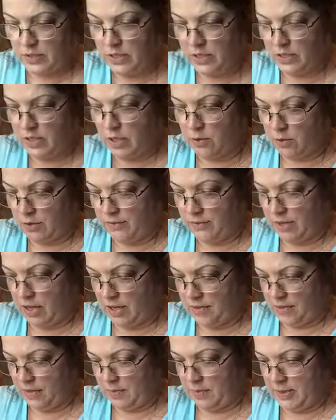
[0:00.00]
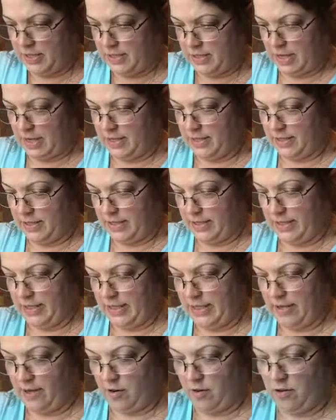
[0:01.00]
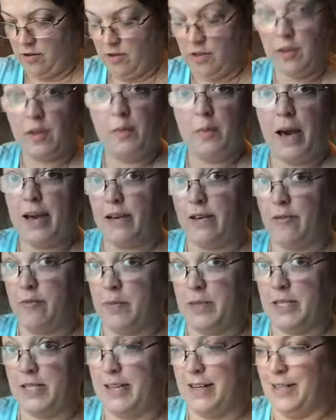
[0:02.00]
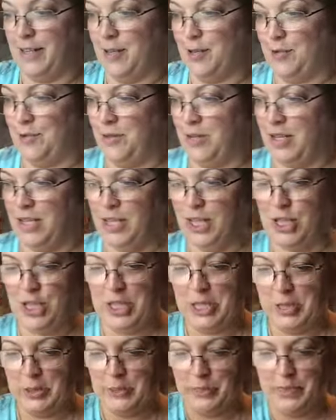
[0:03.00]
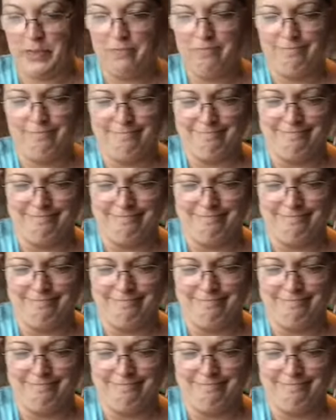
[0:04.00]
so we've got the potatoes in here, the bag of potato chips.